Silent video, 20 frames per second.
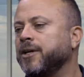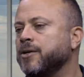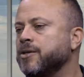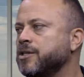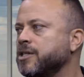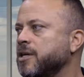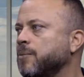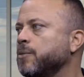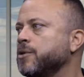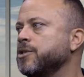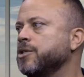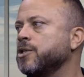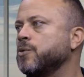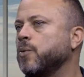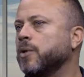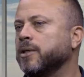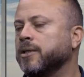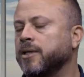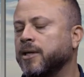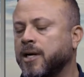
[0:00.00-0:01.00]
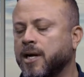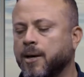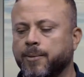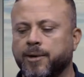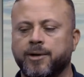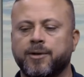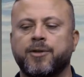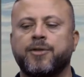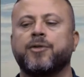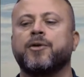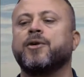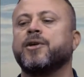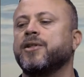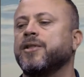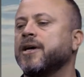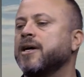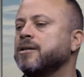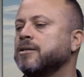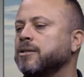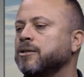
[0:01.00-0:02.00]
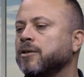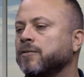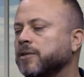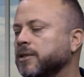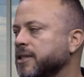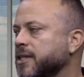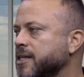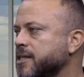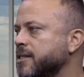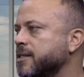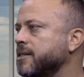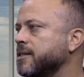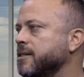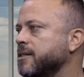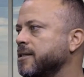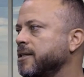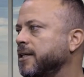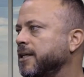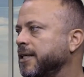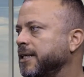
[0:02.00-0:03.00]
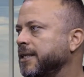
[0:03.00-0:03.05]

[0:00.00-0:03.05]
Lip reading: someone just willing to come in $30,000 over list.